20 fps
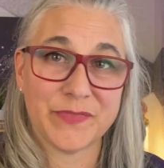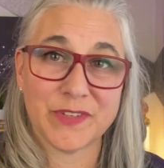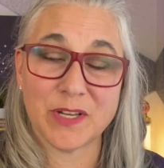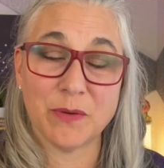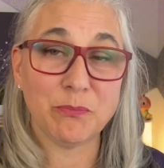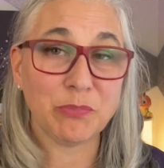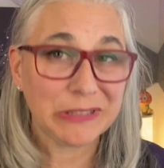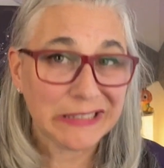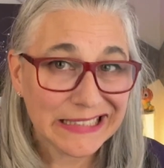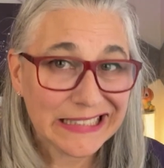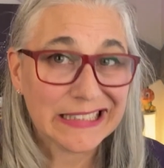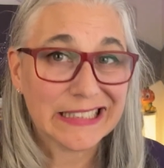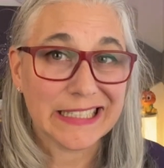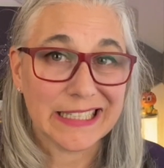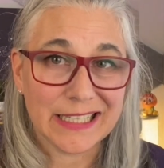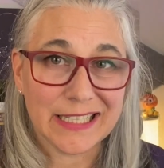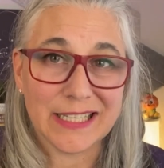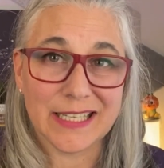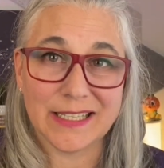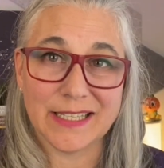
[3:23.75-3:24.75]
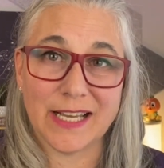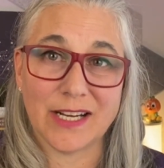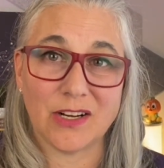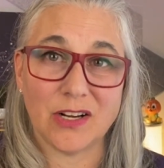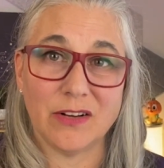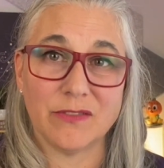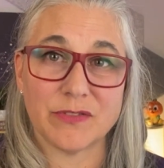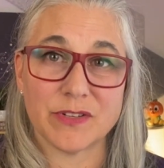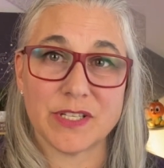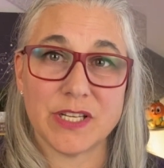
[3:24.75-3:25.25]
completely in that
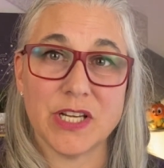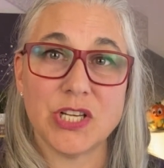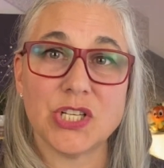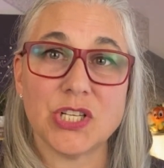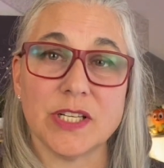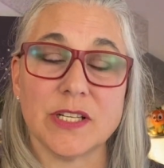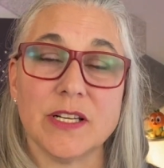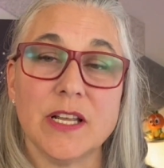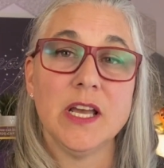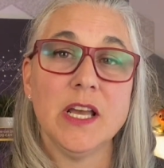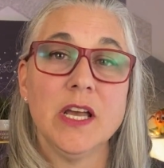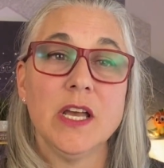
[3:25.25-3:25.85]
conversation.